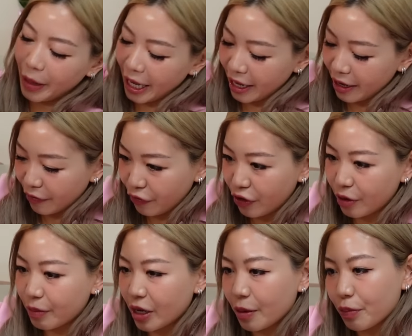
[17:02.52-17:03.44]
bag
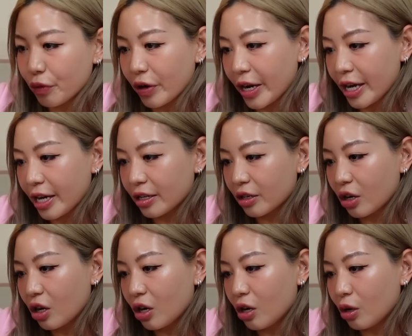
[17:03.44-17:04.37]
from a brand
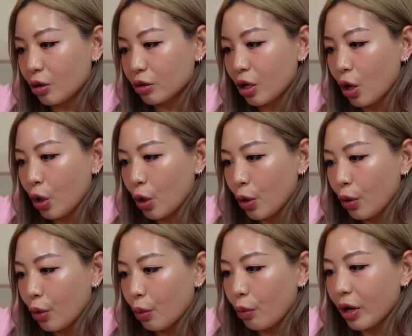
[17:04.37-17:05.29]
called
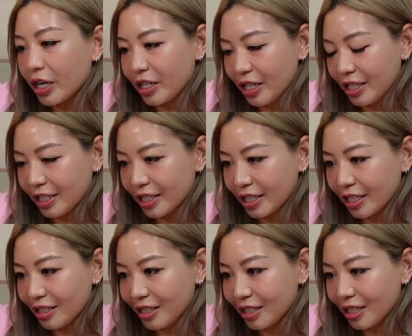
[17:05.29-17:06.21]
What It
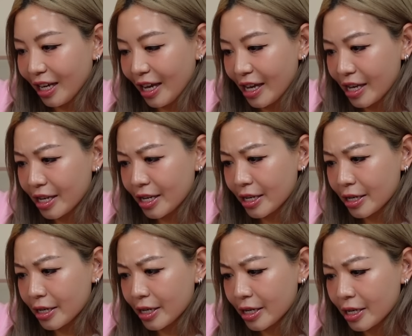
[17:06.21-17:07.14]
Isn't.
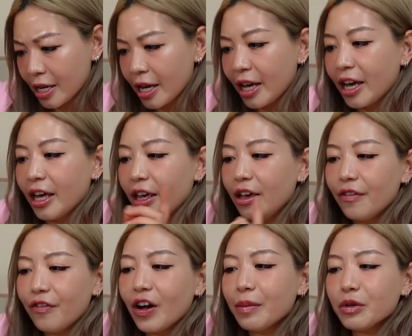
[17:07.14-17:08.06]
And
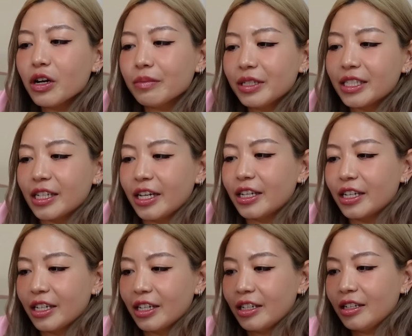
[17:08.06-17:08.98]
if I'm not
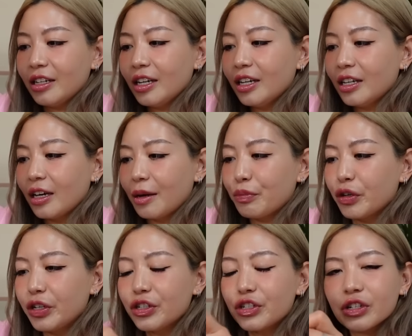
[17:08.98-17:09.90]
mistaken, I'm
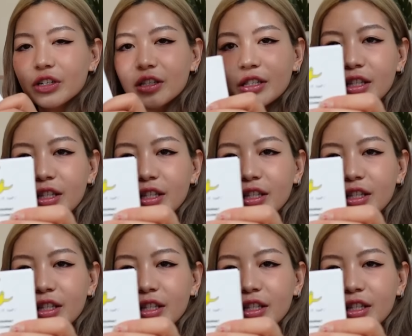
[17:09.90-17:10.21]
pretty sure